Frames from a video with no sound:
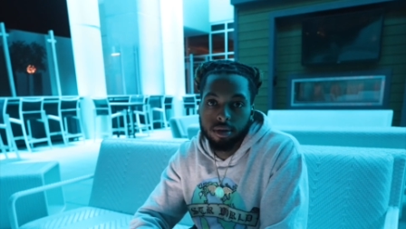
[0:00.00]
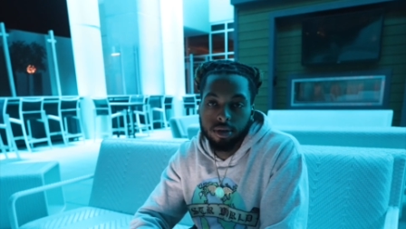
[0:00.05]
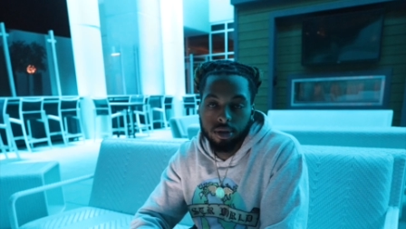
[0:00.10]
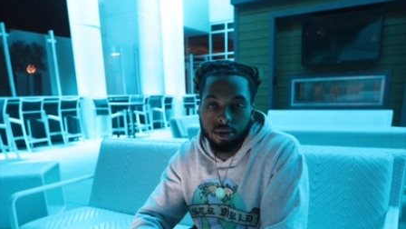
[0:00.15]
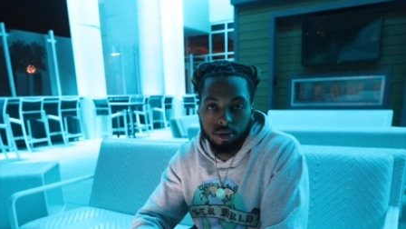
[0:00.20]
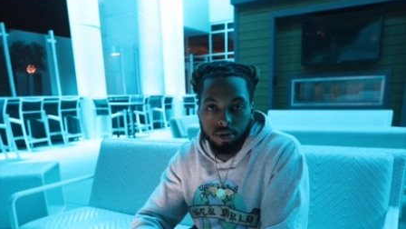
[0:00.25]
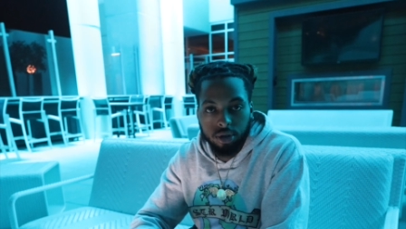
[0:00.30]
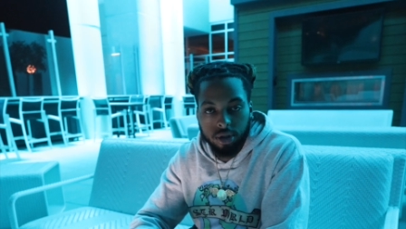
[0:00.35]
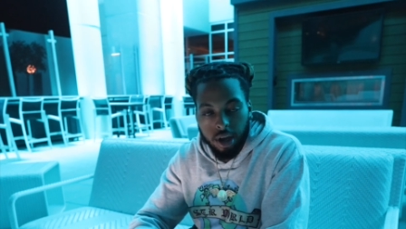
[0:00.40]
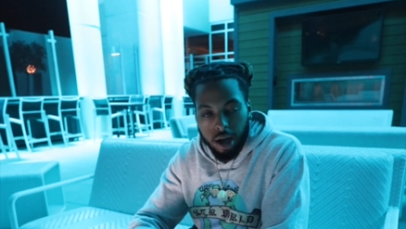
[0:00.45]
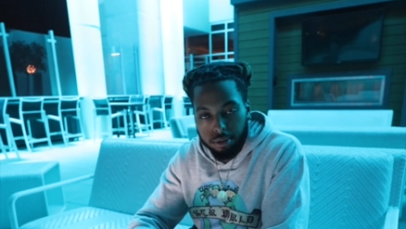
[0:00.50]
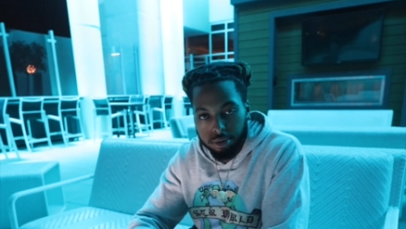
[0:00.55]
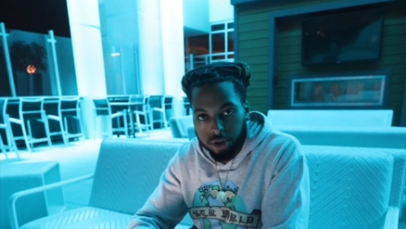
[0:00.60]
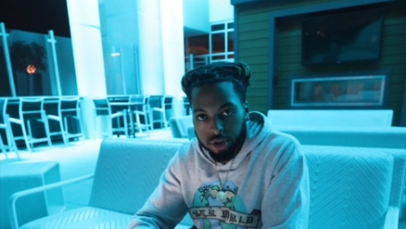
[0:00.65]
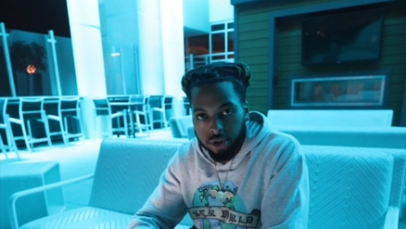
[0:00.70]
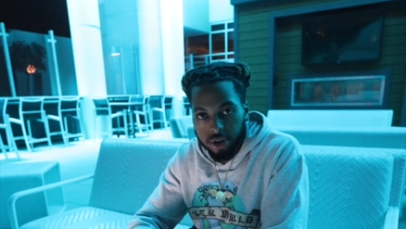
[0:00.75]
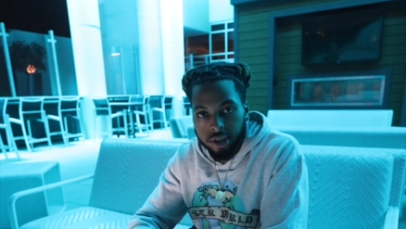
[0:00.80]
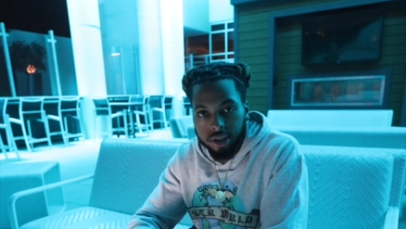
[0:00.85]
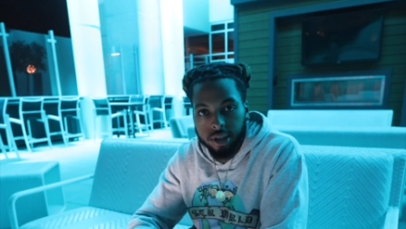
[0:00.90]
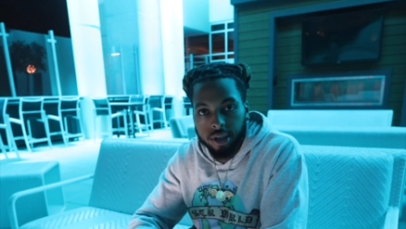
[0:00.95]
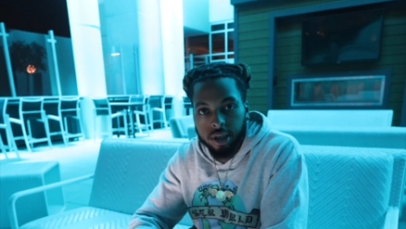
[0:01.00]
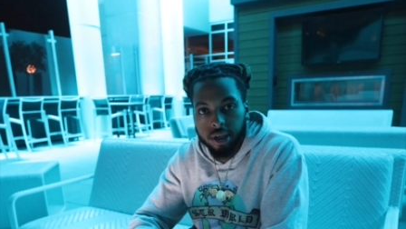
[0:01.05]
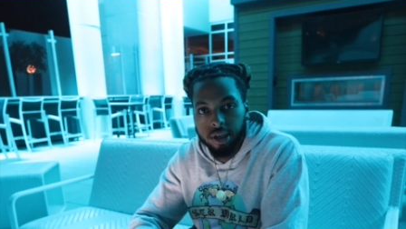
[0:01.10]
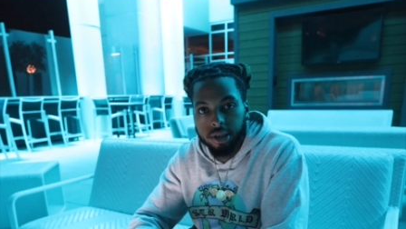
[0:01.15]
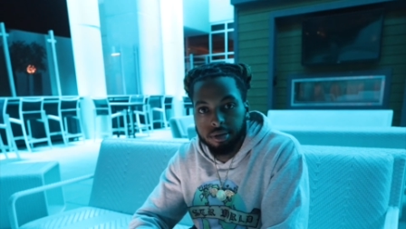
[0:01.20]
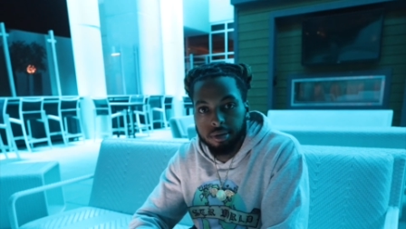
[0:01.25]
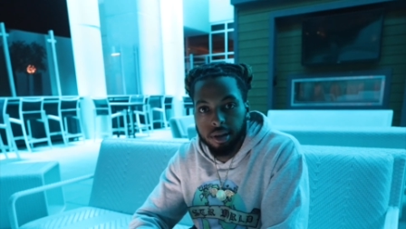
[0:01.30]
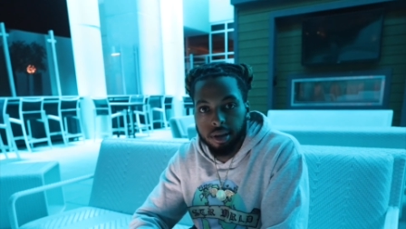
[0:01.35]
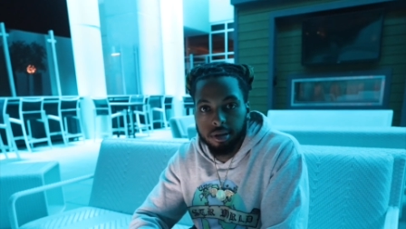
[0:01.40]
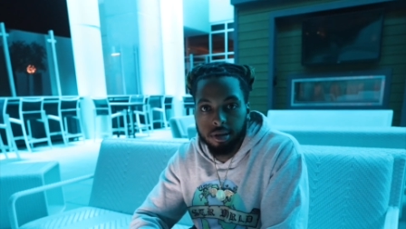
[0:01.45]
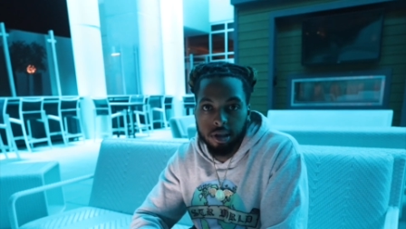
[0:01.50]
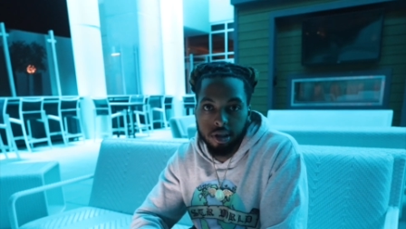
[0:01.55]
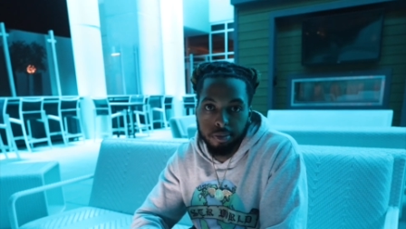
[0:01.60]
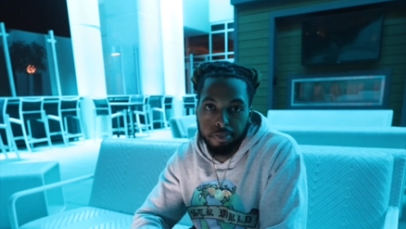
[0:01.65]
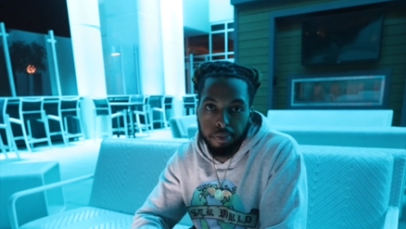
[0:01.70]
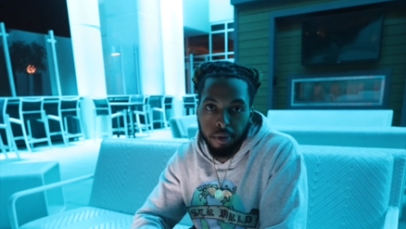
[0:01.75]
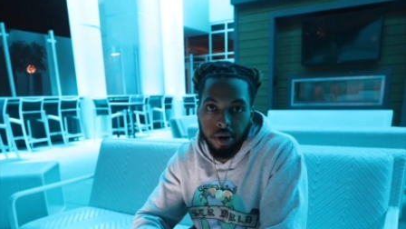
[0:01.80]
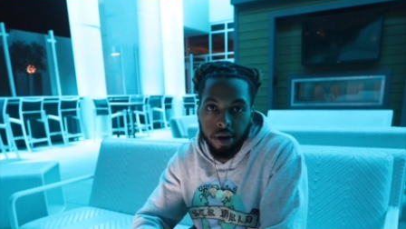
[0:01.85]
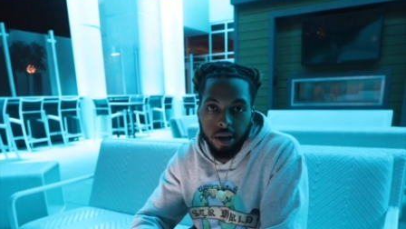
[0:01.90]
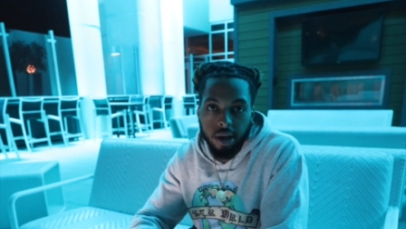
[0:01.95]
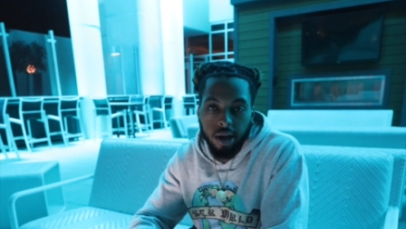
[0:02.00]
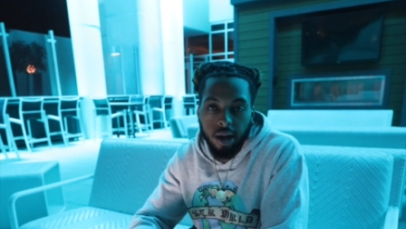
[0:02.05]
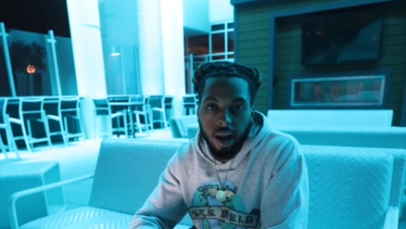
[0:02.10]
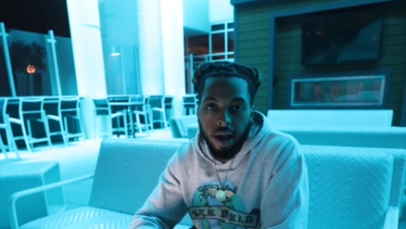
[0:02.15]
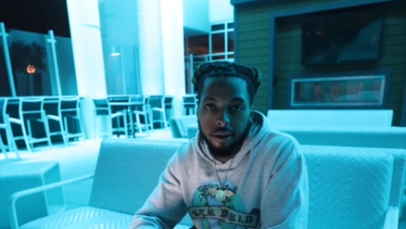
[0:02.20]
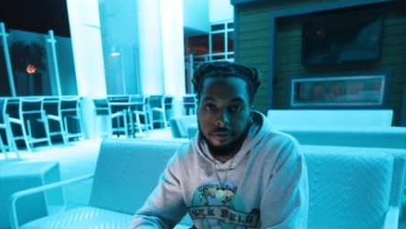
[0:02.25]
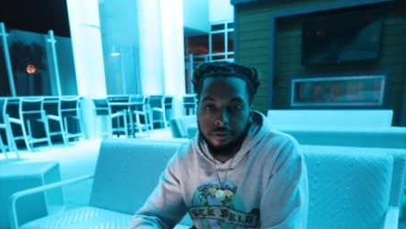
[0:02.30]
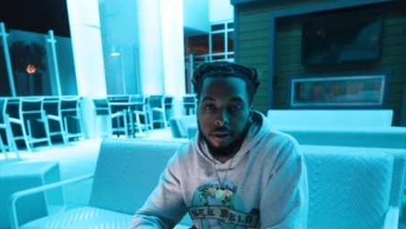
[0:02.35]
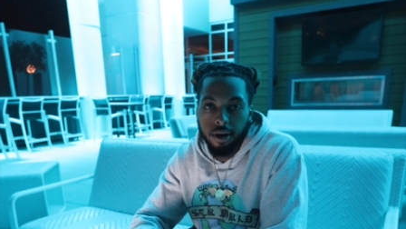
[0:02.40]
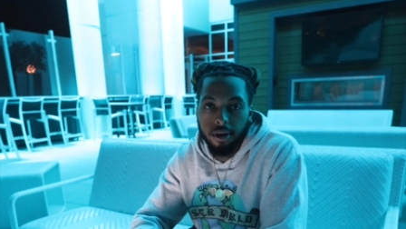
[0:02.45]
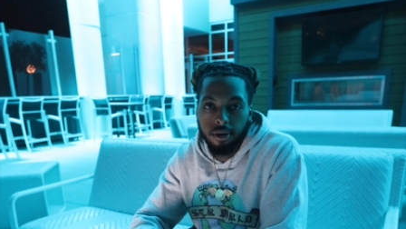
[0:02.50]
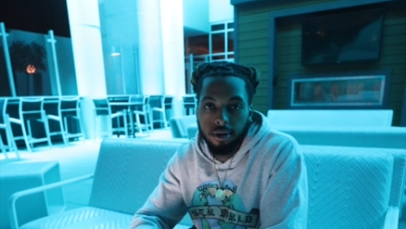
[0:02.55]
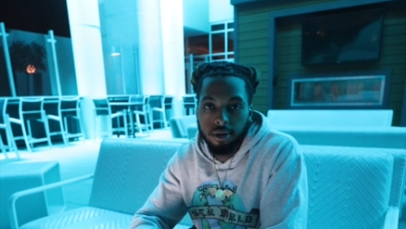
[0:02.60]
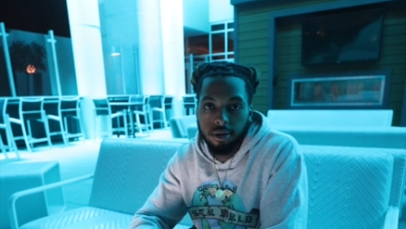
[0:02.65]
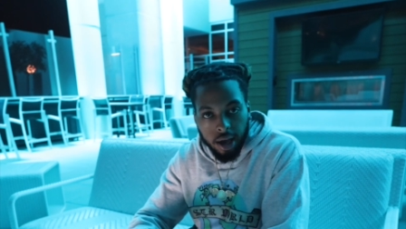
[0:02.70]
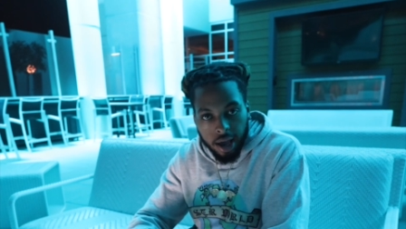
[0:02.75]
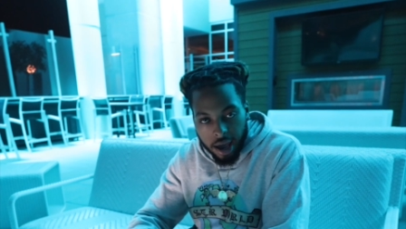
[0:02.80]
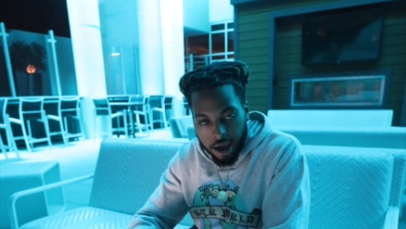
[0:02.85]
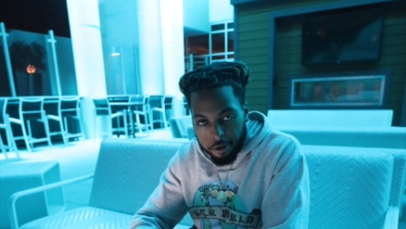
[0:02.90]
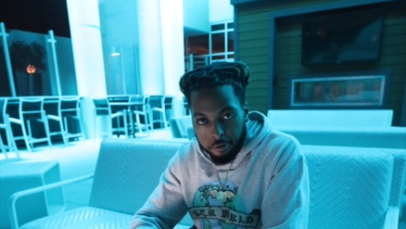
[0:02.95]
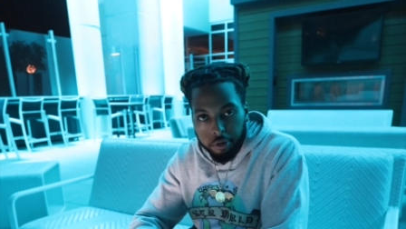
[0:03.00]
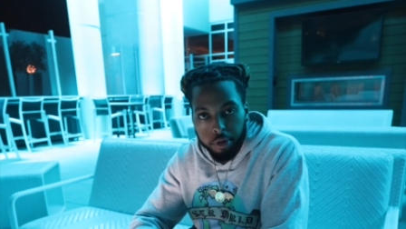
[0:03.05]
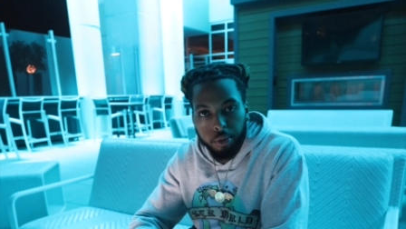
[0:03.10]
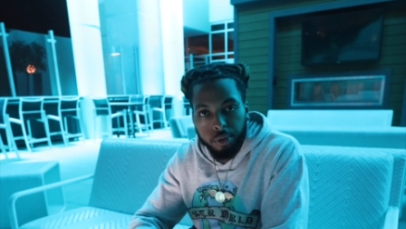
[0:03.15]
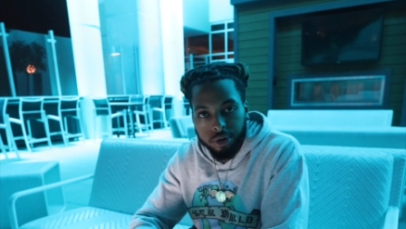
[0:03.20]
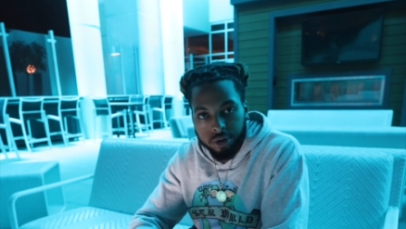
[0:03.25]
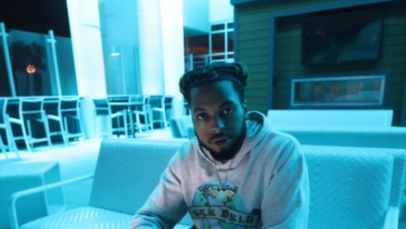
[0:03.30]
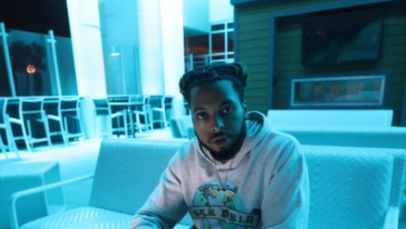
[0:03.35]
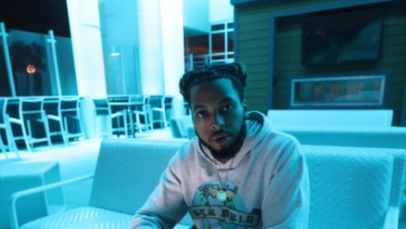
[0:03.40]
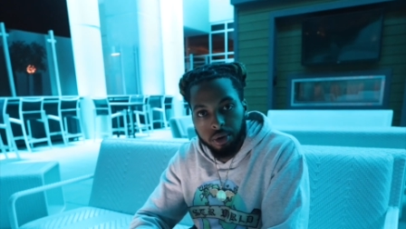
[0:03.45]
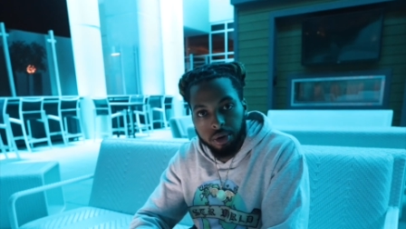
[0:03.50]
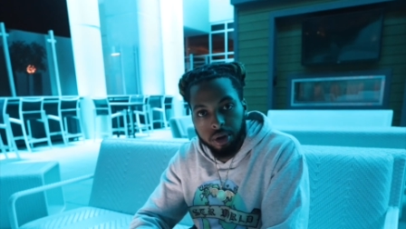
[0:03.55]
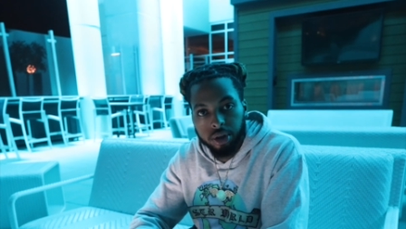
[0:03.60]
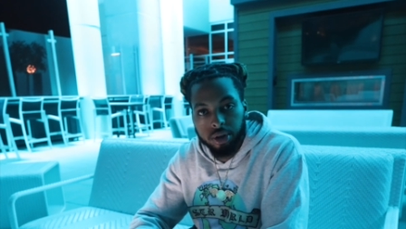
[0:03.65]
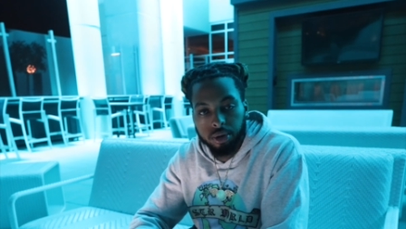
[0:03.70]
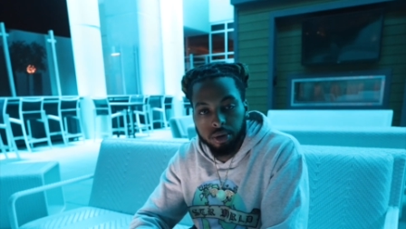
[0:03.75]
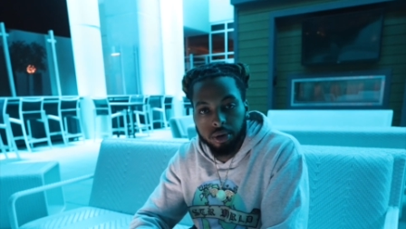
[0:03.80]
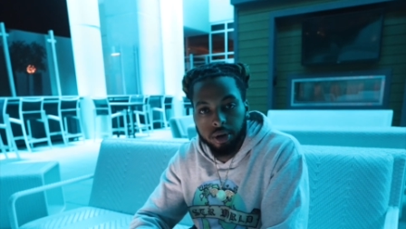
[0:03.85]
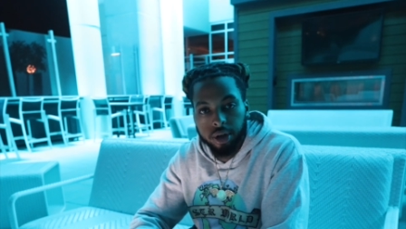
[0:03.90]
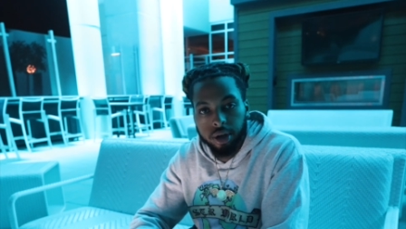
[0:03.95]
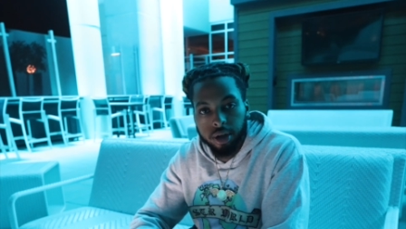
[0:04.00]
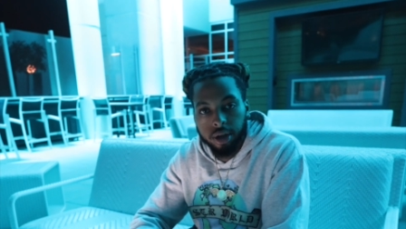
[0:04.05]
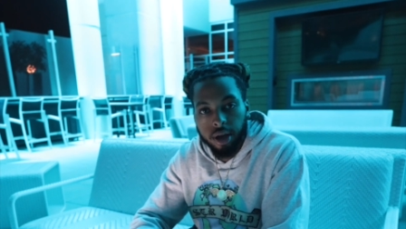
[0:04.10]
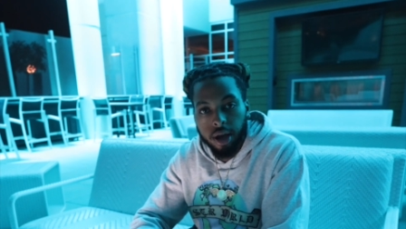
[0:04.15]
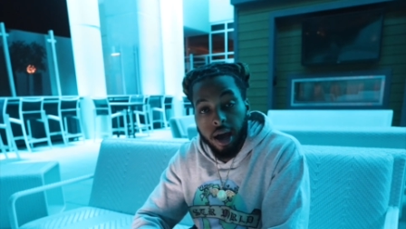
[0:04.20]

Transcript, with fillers: So stop stressing this, this point of your life out. Everyone's going through it.